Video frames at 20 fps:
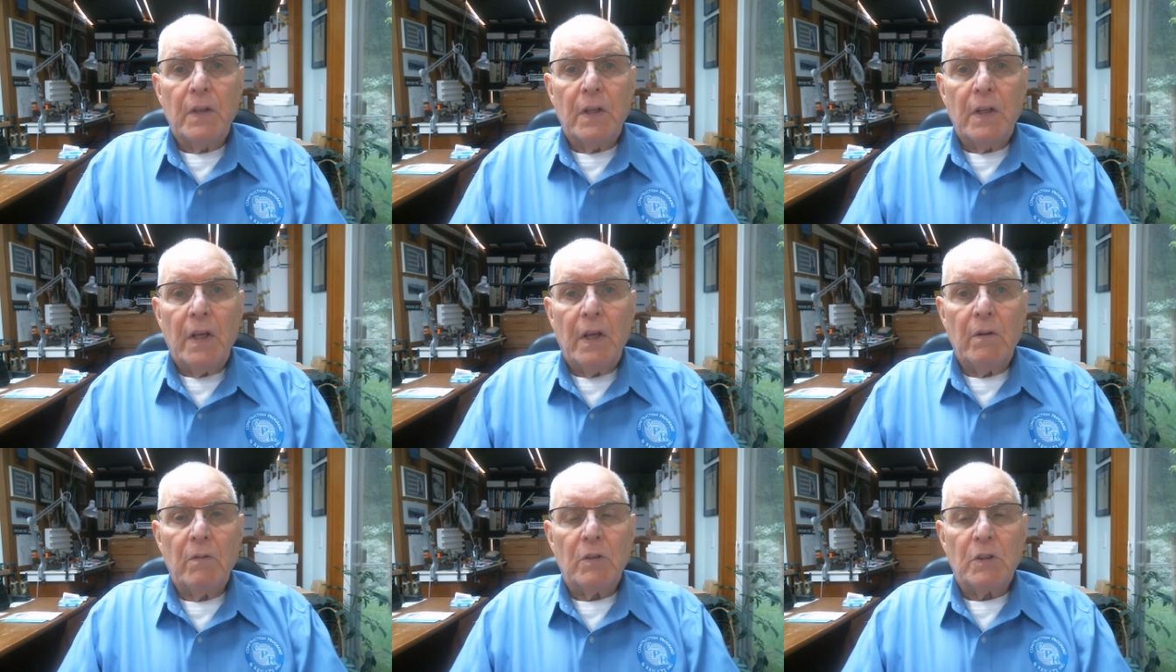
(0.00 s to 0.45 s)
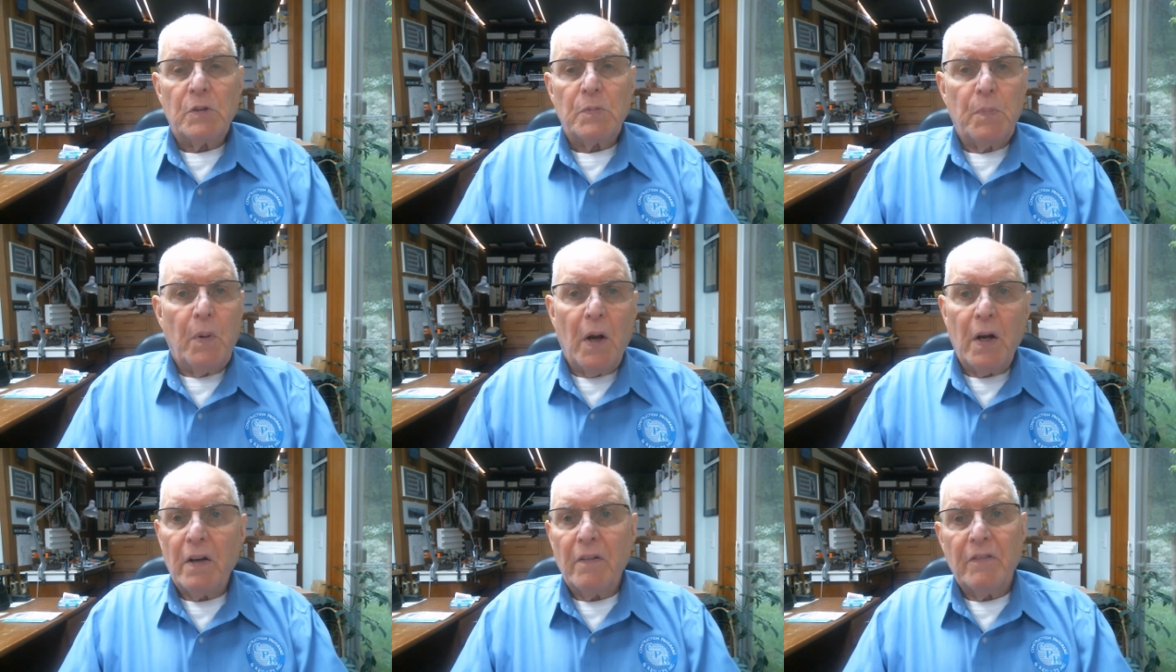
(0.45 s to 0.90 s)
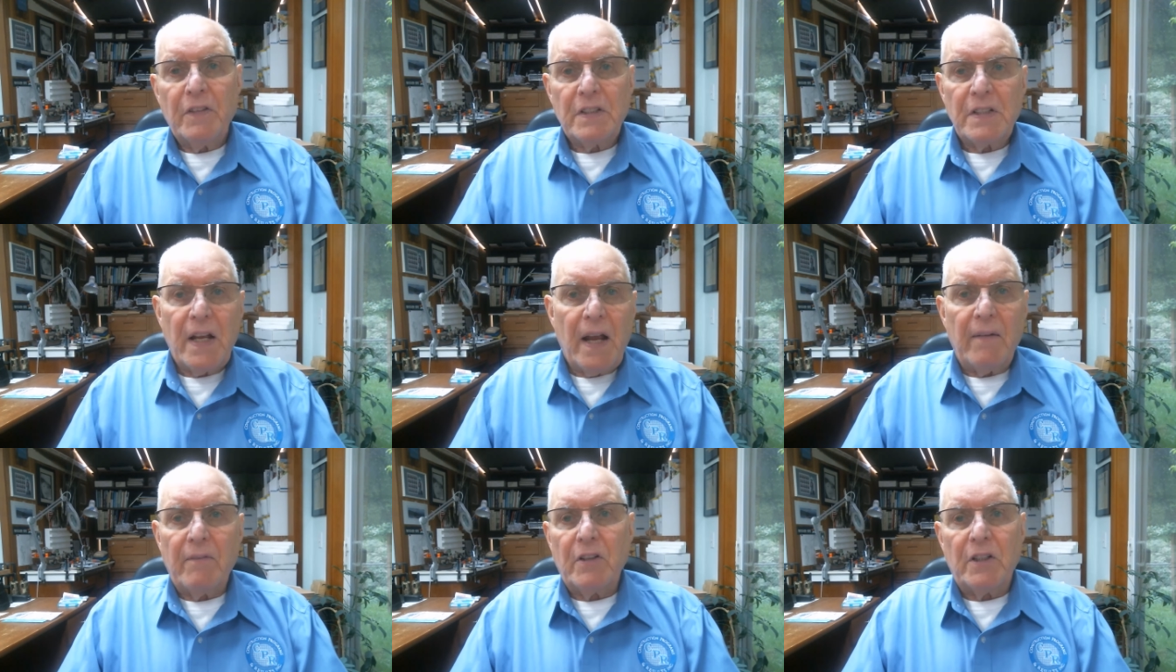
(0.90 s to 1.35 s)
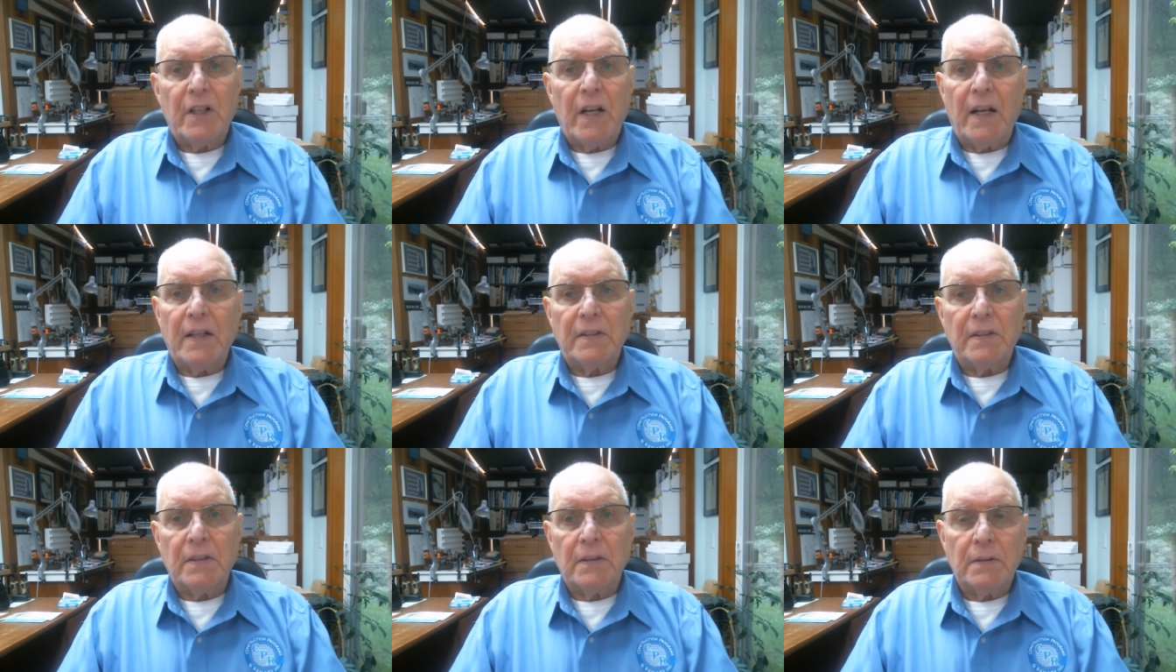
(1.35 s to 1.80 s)
It was part of his
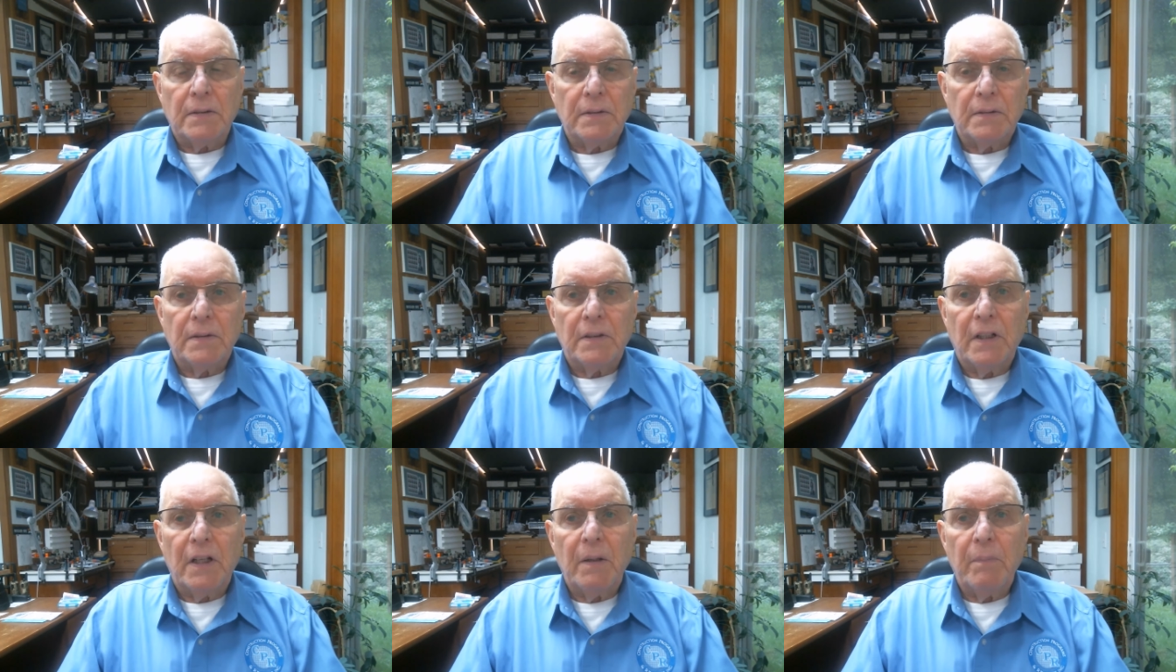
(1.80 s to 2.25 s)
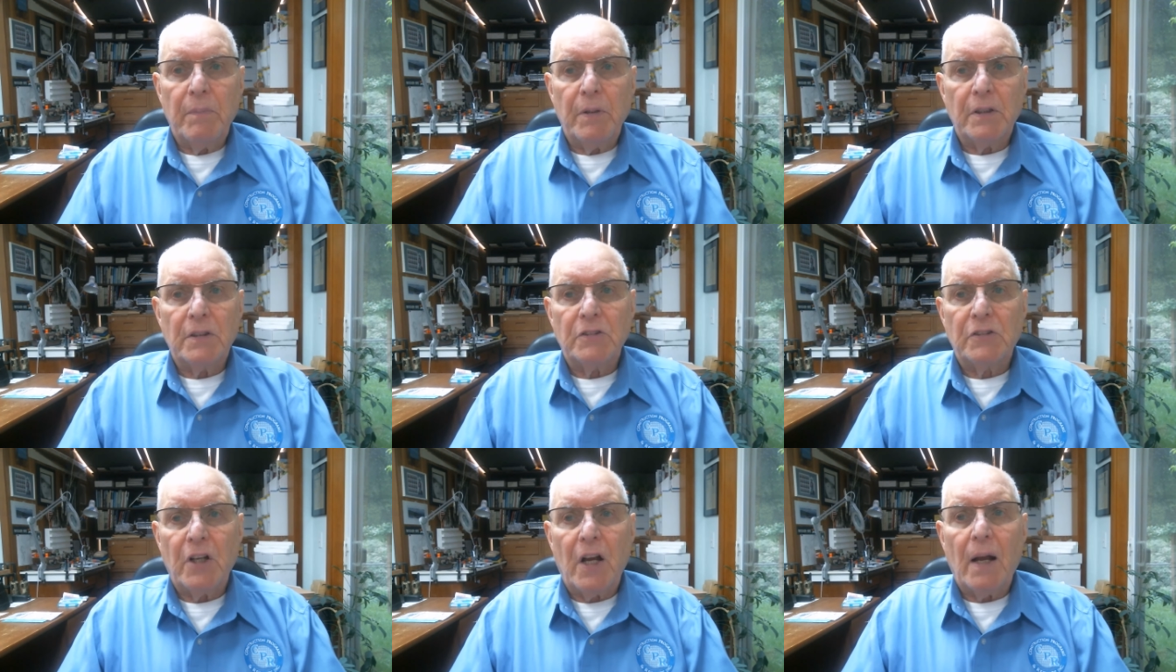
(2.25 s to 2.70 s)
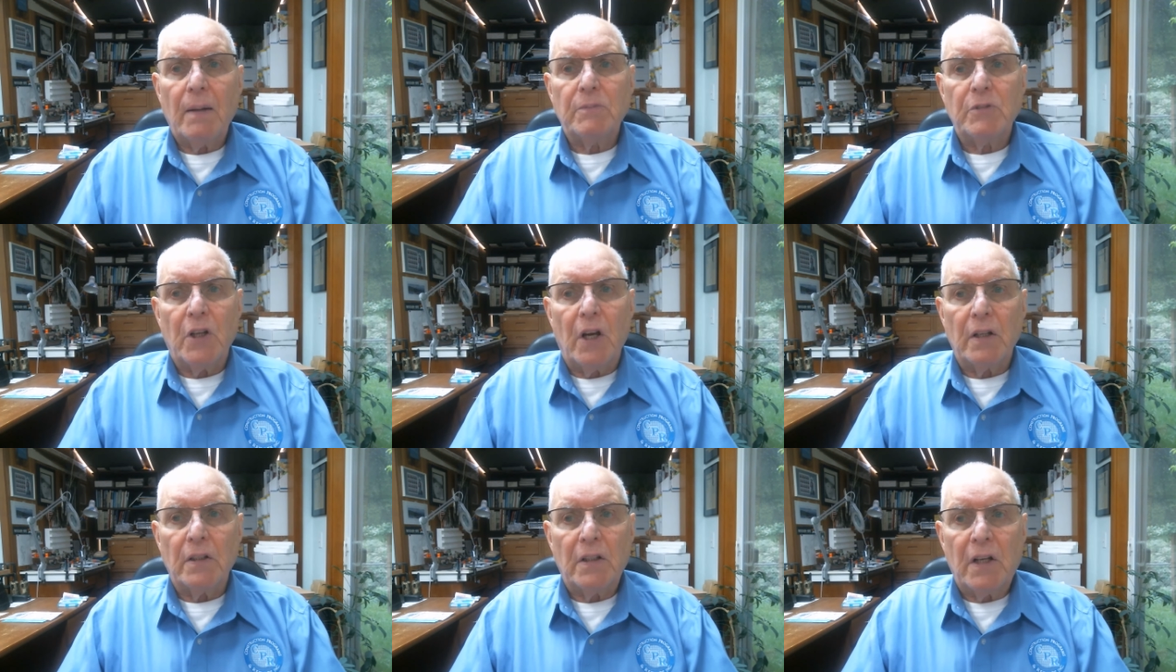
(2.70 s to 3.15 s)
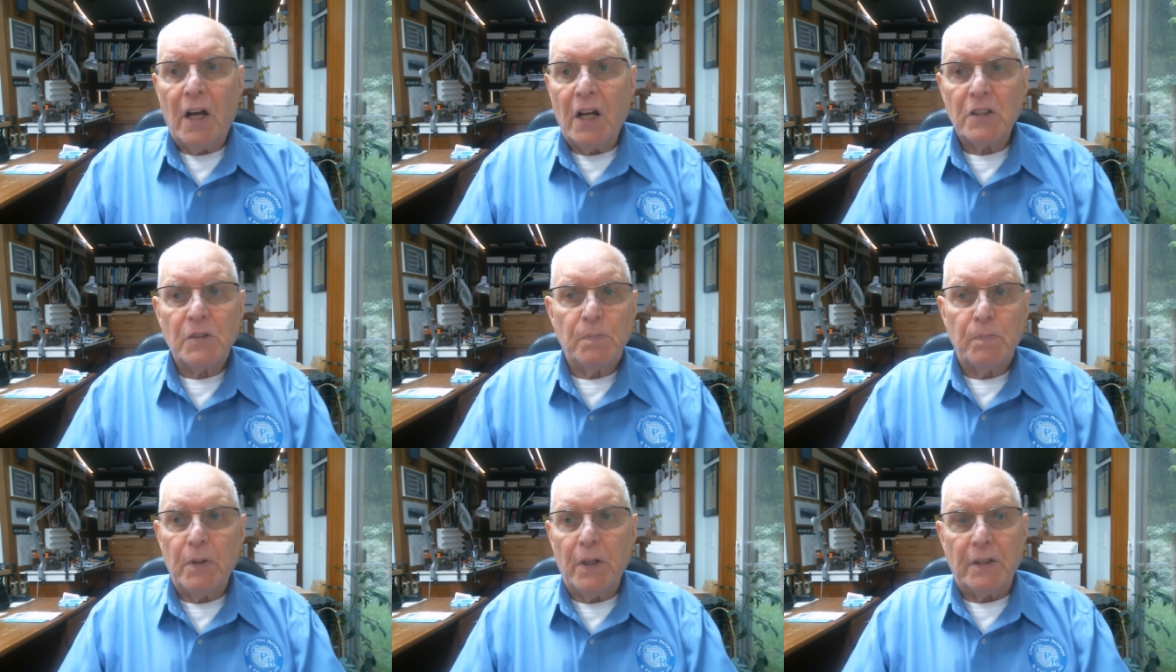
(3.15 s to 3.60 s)
advertising. He built jobs on
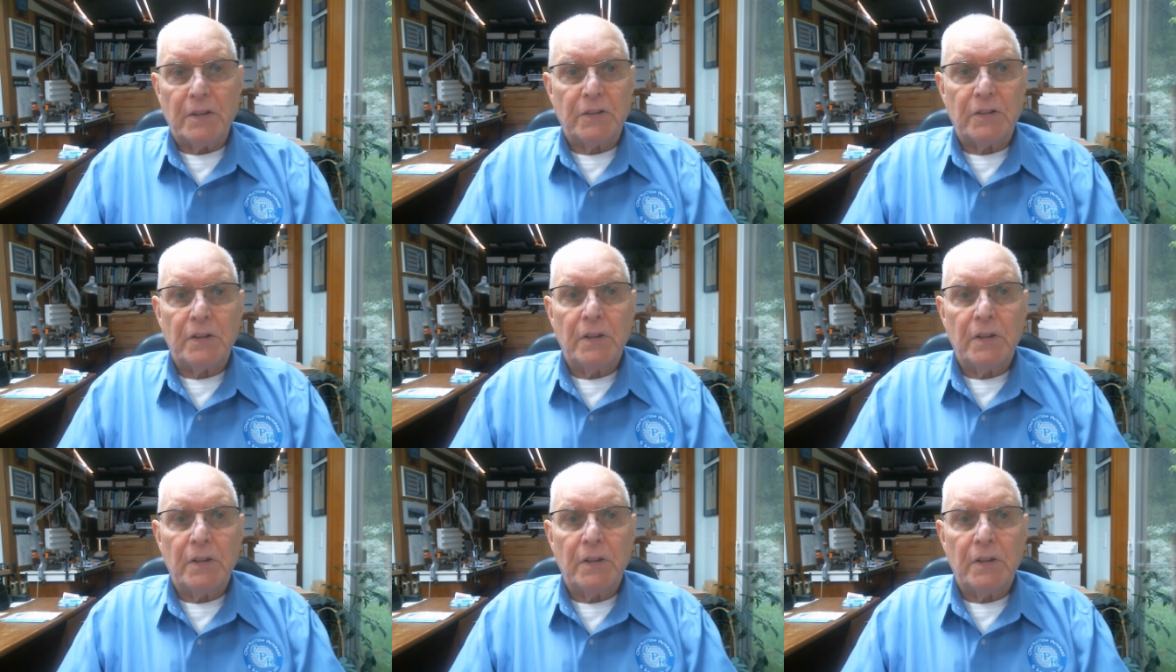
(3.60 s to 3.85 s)
Cost Plus,